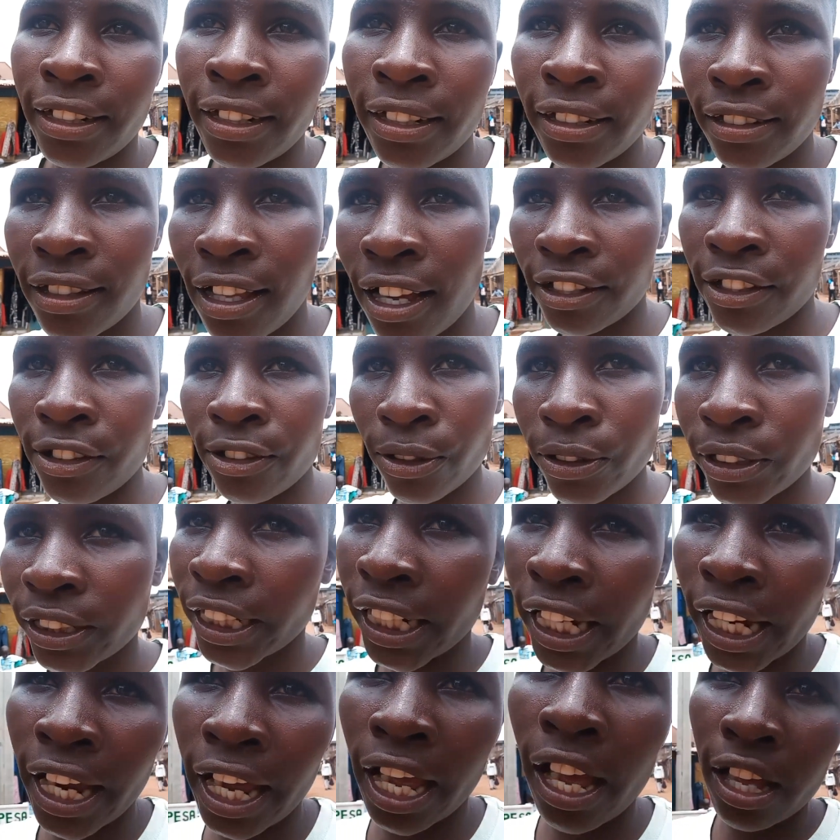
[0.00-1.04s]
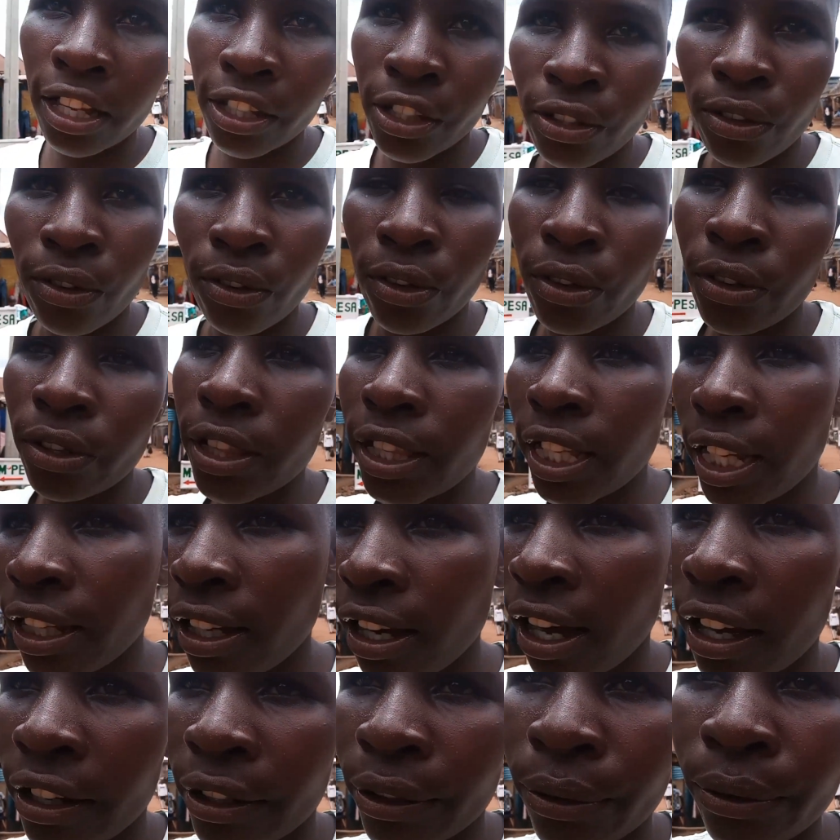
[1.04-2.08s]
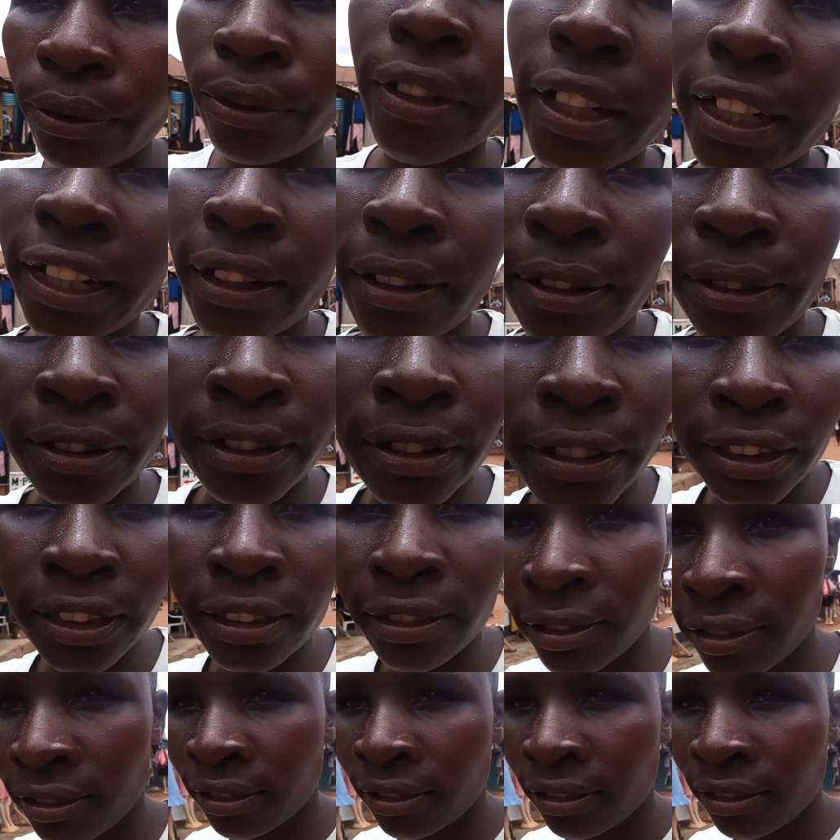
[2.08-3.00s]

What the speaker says: He does not care, so they are all alone